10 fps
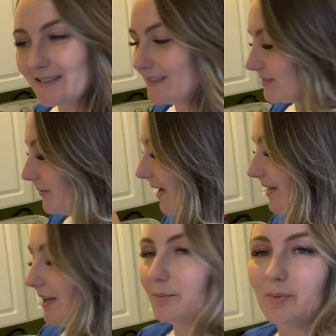Let's go
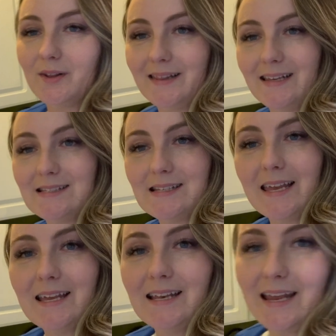ahead and put these
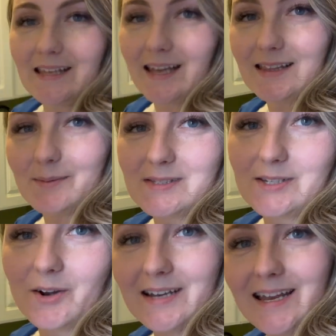in and get them
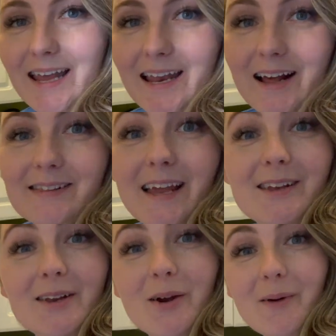started, and I'll let
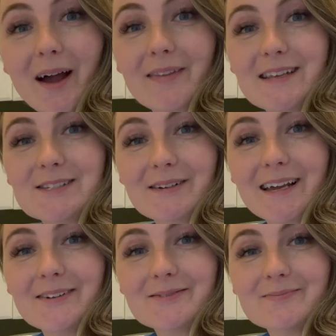you know how they turn out.